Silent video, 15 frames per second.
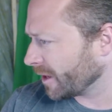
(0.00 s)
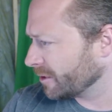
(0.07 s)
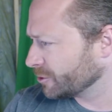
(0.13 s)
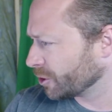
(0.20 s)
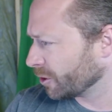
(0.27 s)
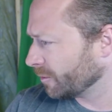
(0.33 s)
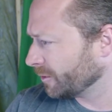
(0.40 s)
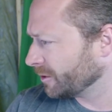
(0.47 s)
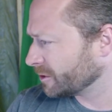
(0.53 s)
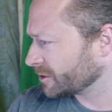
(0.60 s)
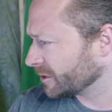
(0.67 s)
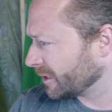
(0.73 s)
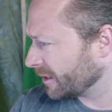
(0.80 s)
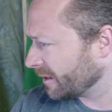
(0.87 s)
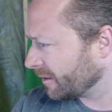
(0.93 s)
German, you
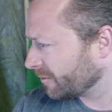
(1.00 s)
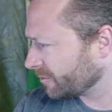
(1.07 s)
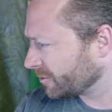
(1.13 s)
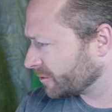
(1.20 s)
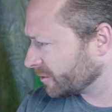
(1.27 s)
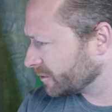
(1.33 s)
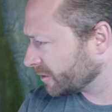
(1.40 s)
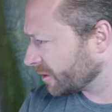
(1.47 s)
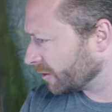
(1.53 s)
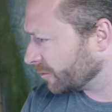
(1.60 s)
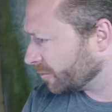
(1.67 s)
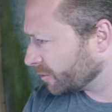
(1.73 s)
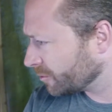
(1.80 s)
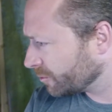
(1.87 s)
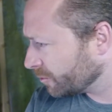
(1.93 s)
still have to kind of
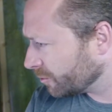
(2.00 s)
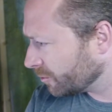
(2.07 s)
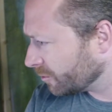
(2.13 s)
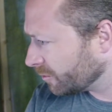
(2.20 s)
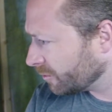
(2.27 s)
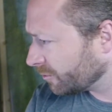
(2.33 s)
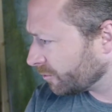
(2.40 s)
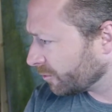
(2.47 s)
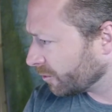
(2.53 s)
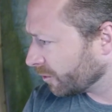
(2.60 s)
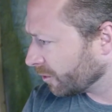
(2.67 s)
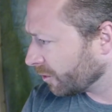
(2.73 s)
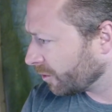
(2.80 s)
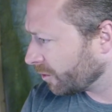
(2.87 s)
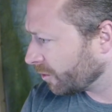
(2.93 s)
matul
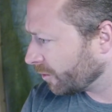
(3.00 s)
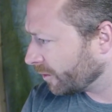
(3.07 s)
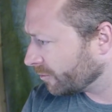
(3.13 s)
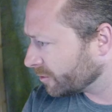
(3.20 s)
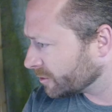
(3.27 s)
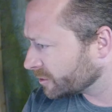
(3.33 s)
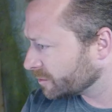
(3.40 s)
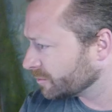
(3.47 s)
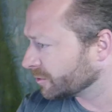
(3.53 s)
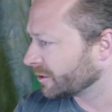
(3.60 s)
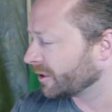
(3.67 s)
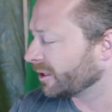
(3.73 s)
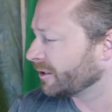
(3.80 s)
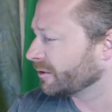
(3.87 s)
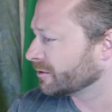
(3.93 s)
for huevos
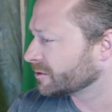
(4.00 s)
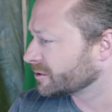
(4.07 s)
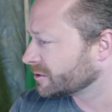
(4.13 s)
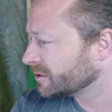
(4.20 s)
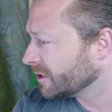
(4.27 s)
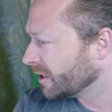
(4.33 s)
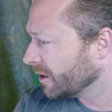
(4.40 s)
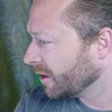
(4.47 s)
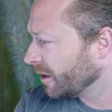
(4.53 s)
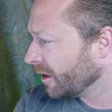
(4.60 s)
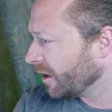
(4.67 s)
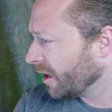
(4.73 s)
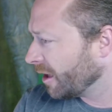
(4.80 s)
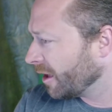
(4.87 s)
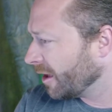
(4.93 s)
mataños.
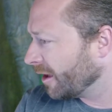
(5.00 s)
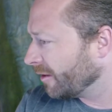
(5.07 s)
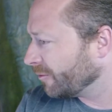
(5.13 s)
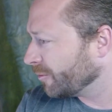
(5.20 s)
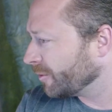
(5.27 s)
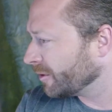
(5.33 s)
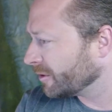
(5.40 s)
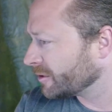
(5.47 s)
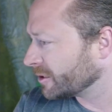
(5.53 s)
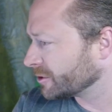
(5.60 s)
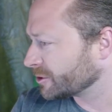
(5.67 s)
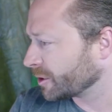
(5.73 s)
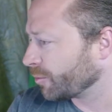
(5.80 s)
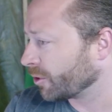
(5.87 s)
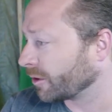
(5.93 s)
Have you been to
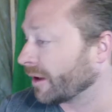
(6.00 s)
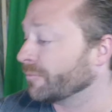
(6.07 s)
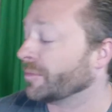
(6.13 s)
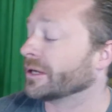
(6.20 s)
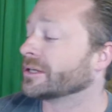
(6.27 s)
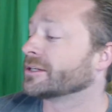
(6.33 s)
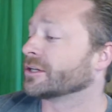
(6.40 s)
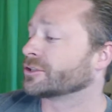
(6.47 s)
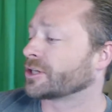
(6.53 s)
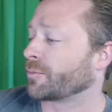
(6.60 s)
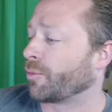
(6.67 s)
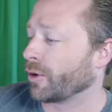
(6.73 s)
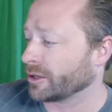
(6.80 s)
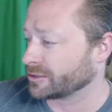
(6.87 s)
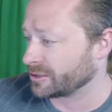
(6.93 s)
Telchek Puerto? I've been to Telchek
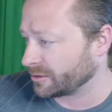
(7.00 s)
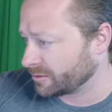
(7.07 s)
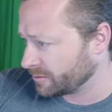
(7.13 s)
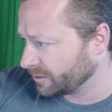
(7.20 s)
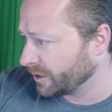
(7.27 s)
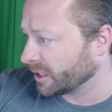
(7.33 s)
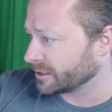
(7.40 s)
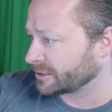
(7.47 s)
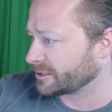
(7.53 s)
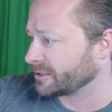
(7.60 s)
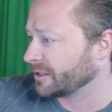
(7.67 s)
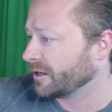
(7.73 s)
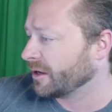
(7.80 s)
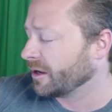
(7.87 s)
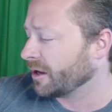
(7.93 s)
Puerto, yes.
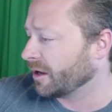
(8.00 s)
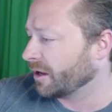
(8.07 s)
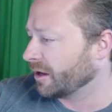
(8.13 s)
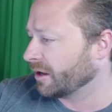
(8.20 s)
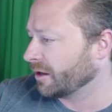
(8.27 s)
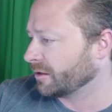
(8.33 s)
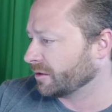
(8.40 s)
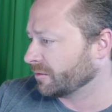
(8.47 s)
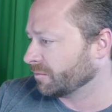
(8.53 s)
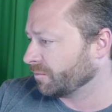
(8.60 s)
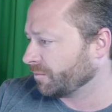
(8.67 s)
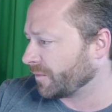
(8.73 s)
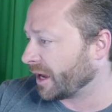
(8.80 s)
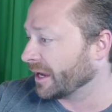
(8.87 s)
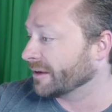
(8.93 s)

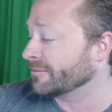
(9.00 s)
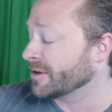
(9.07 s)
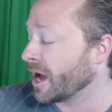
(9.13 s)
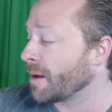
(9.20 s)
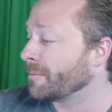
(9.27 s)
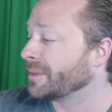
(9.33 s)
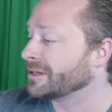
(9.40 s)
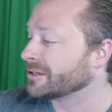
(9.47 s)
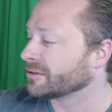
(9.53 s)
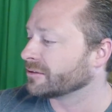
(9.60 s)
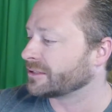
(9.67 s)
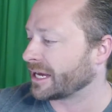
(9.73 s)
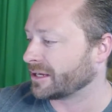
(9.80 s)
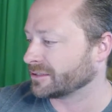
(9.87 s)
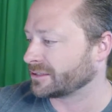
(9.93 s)
I have not been to their
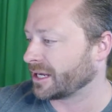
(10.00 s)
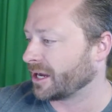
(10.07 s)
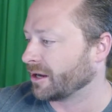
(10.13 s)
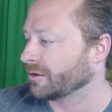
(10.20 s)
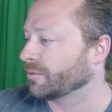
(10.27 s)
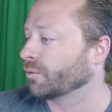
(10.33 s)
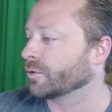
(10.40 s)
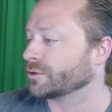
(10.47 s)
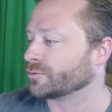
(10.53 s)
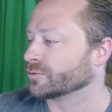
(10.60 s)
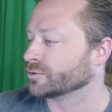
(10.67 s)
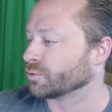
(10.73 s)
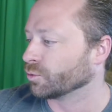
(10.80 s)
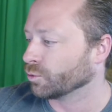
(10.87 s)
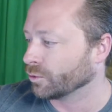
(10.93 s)
downtown, which
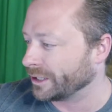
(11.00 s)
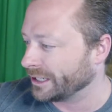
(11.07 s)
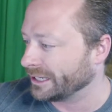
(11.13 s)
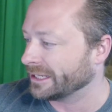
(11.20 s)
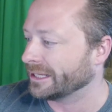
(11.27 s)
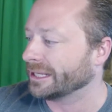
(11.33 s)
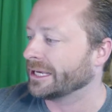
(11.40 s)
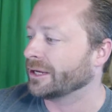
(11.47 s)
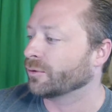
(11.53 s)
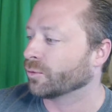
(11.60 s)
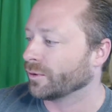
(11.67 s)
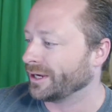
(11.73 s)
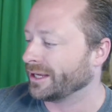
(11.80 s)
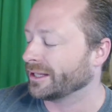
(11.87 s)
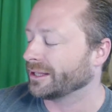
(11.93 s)
was really,
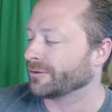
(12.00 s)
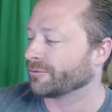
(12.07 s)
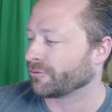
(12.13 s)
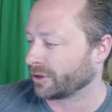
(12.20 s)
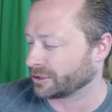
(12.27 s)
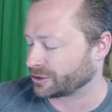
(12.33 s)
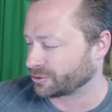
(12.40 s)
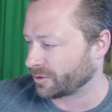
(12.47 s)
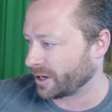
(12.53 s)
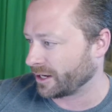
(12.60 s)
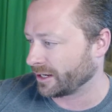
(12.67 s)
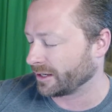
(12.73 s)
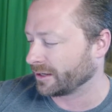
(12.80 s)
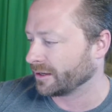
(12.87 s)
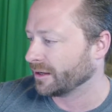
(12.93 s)
really
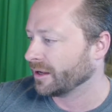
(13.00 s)
frustrating.